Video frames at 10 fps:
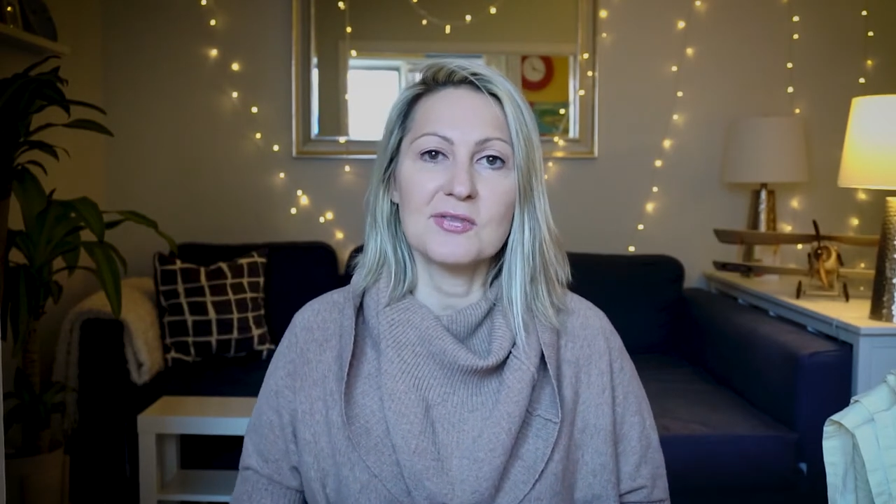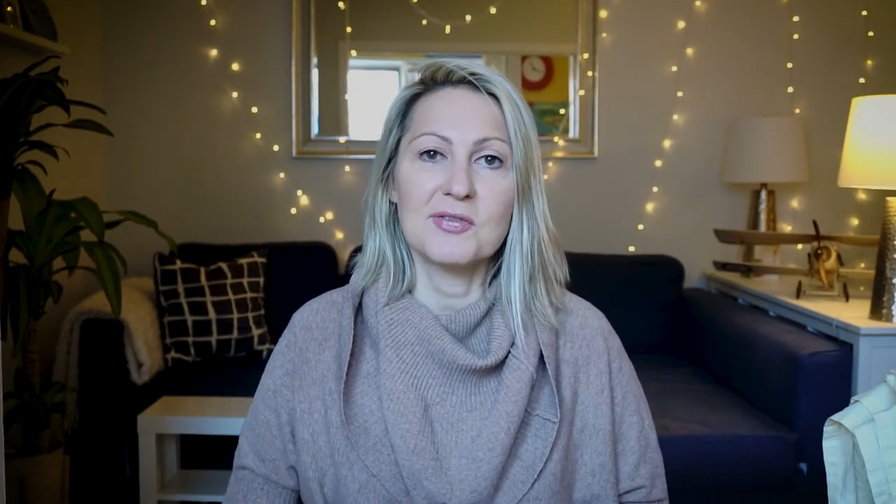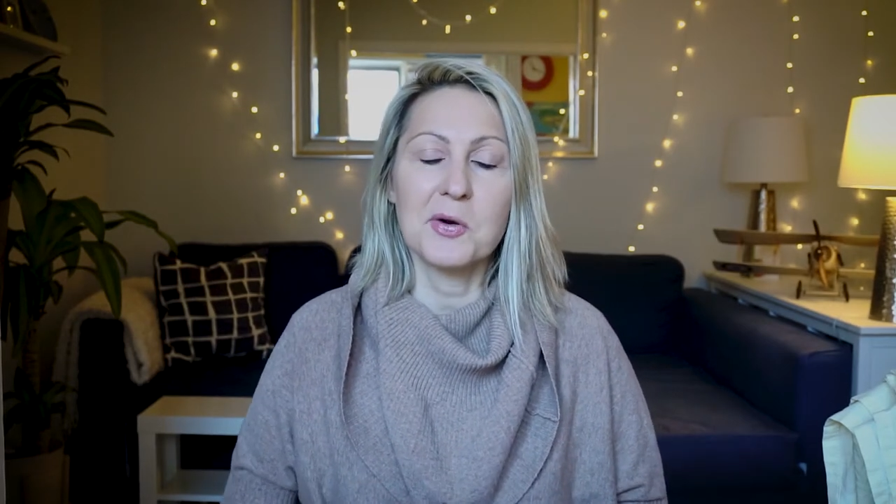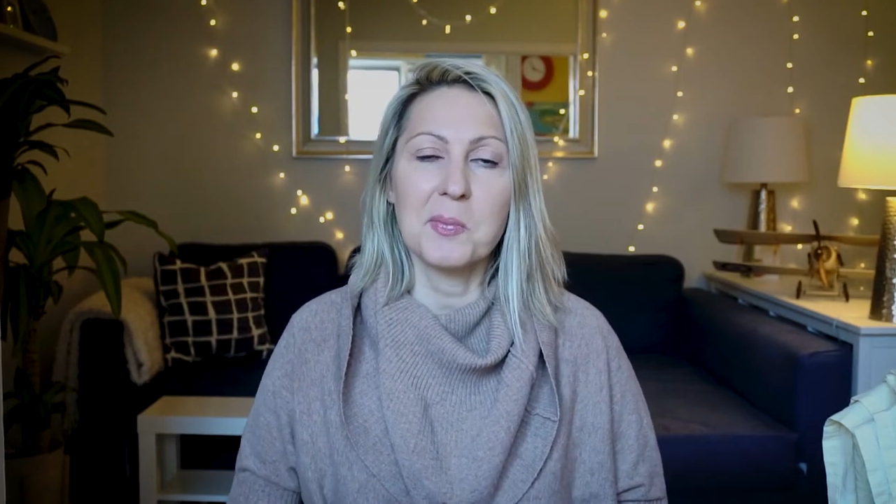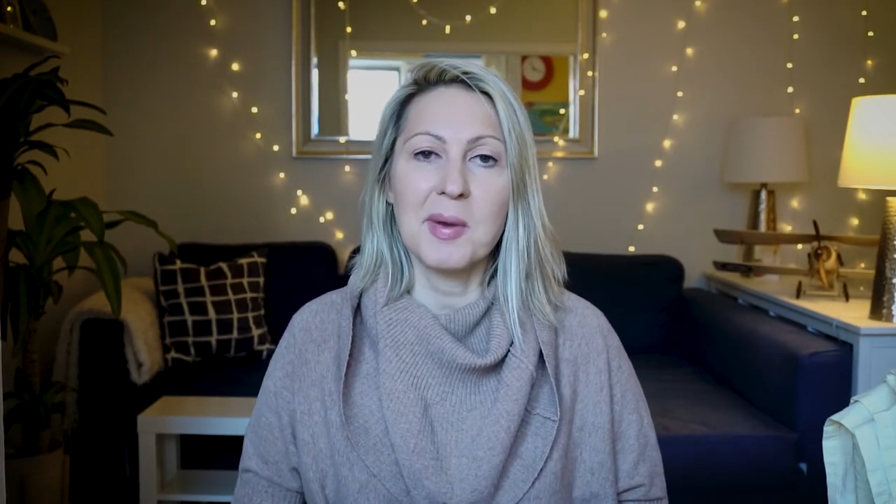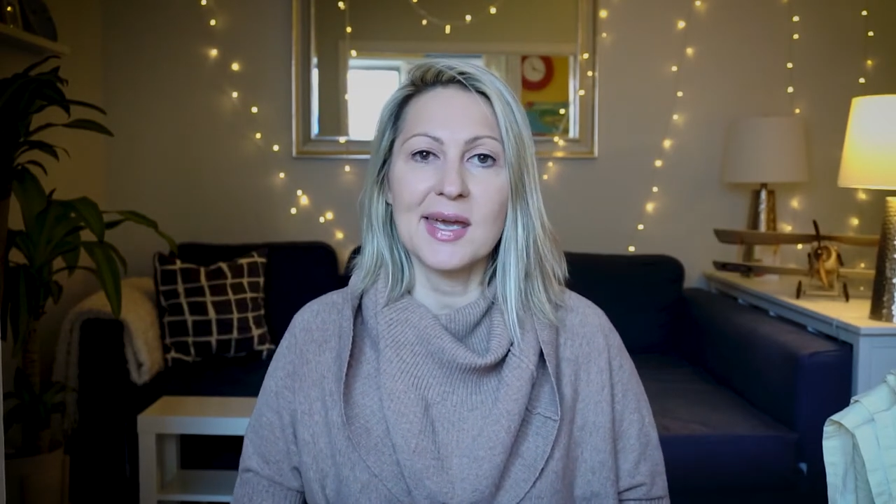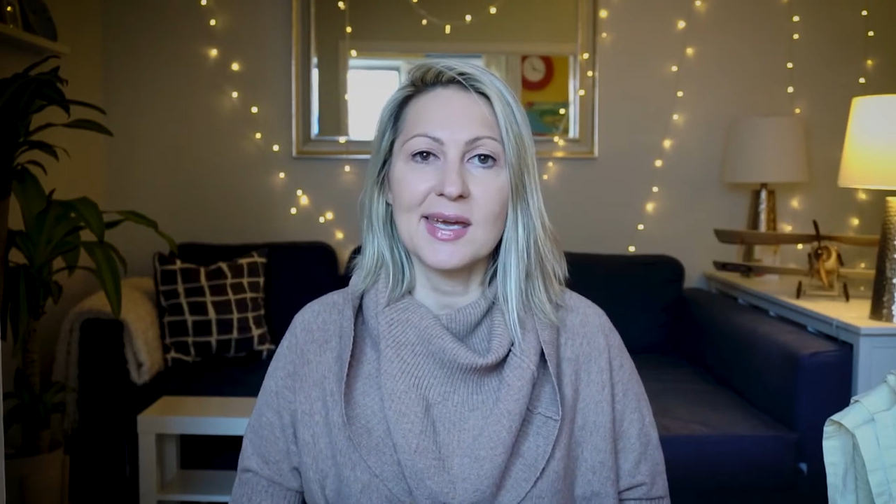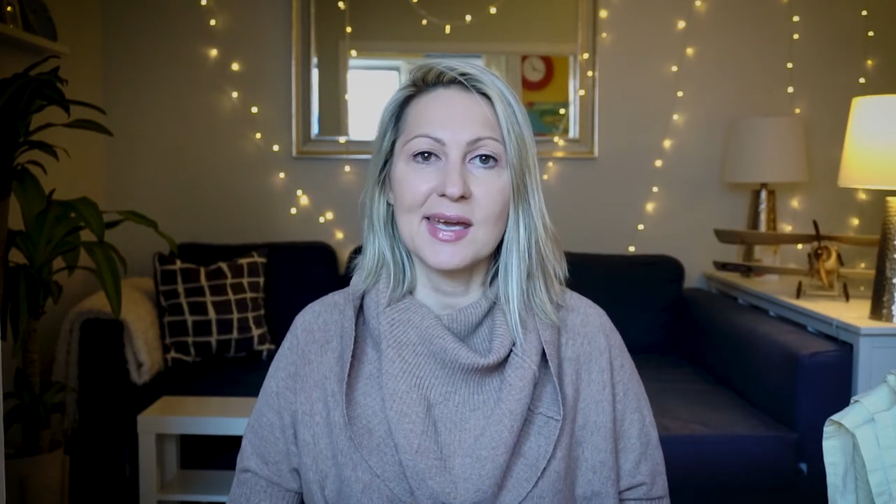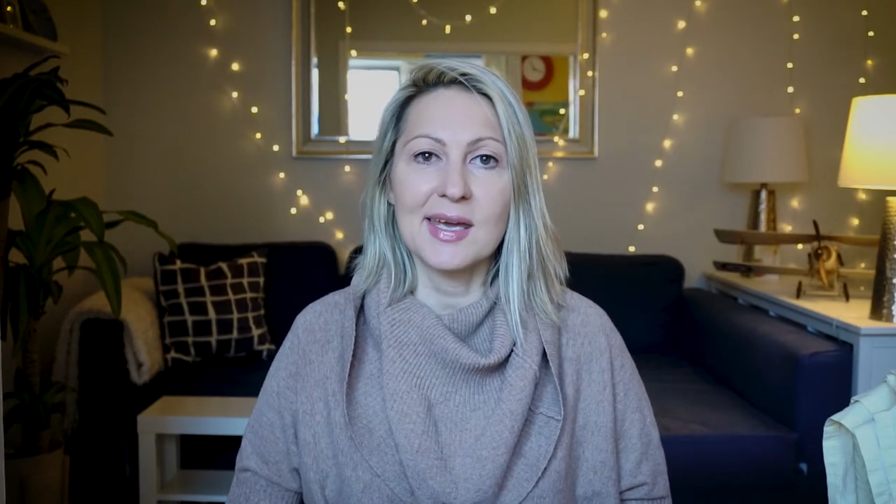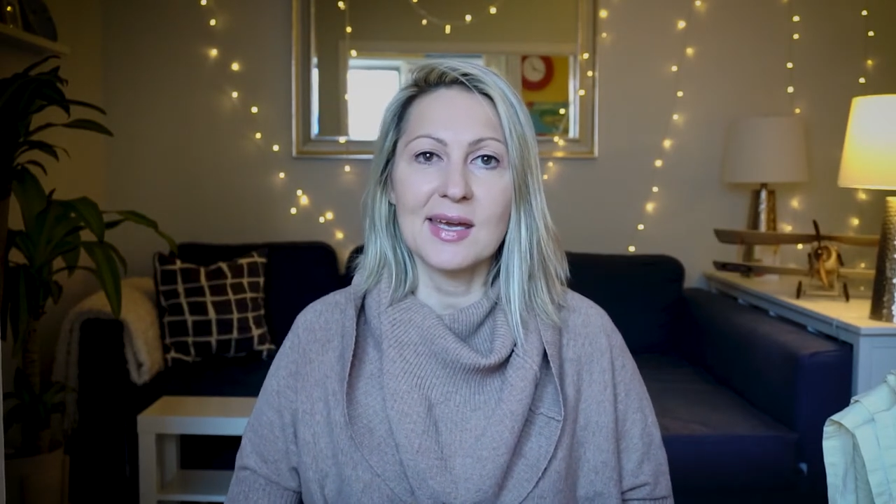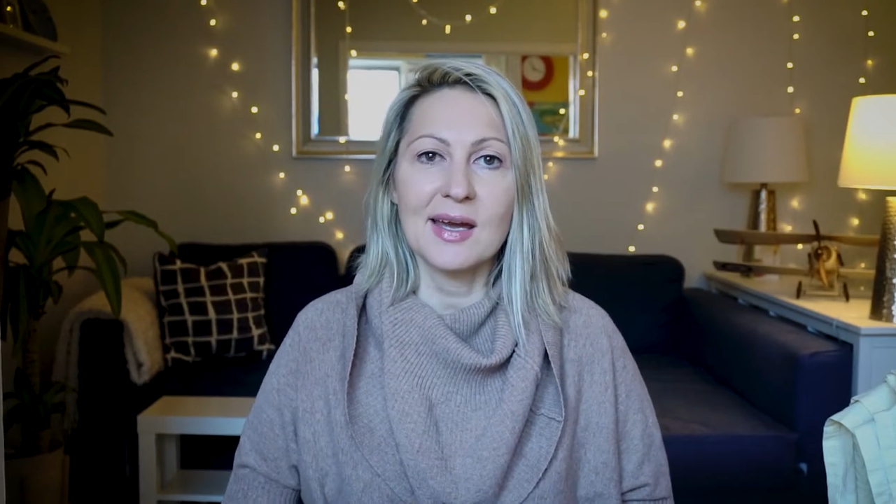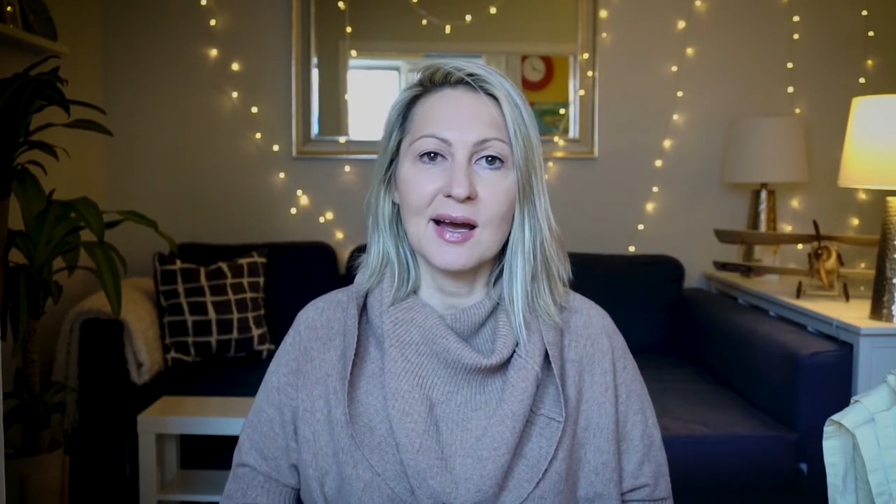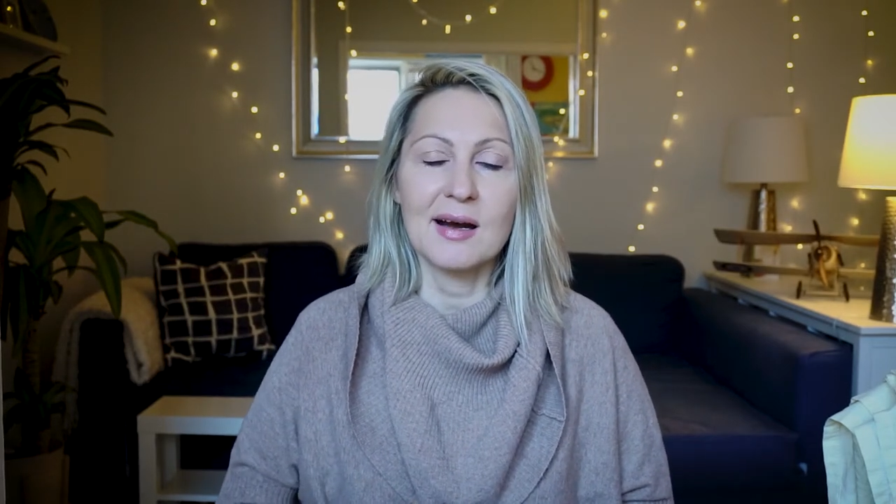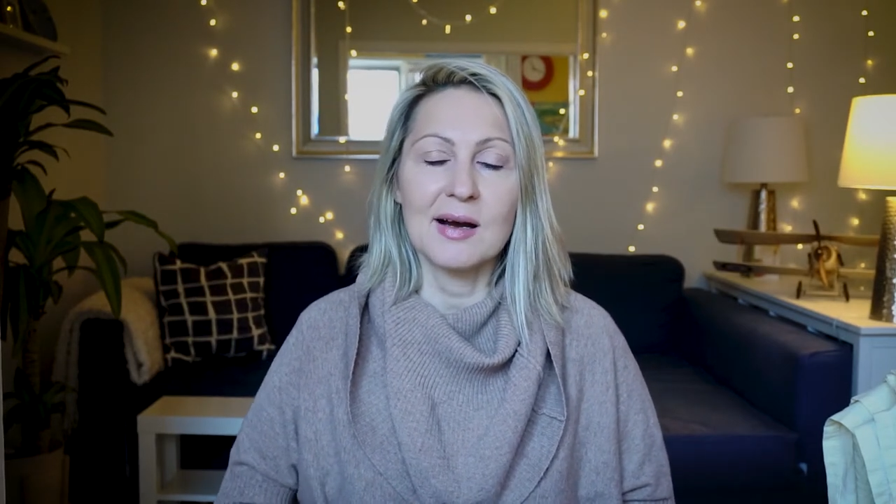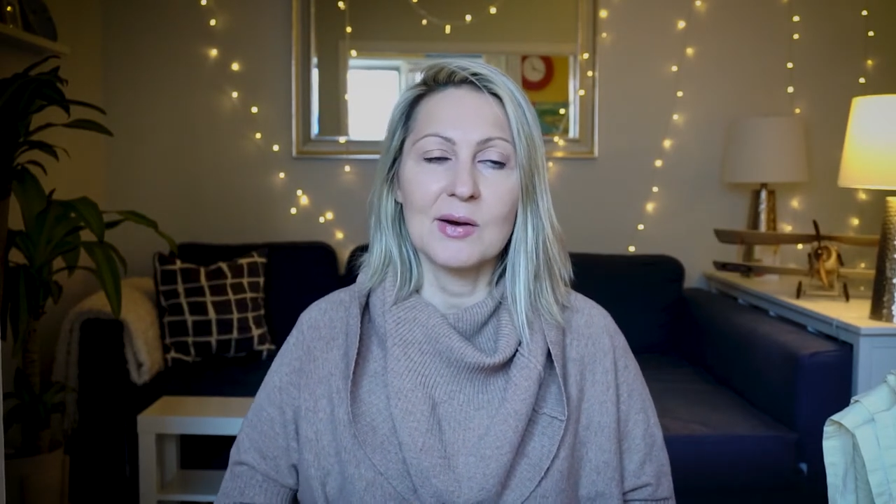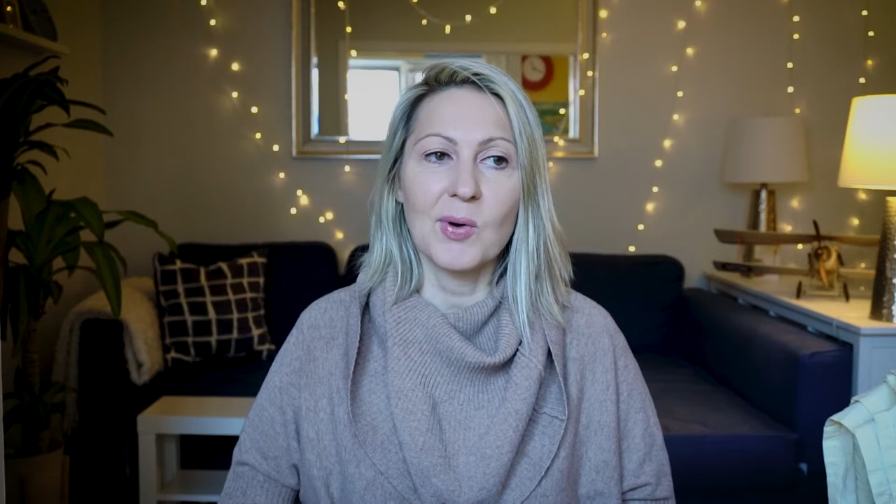filmmaking,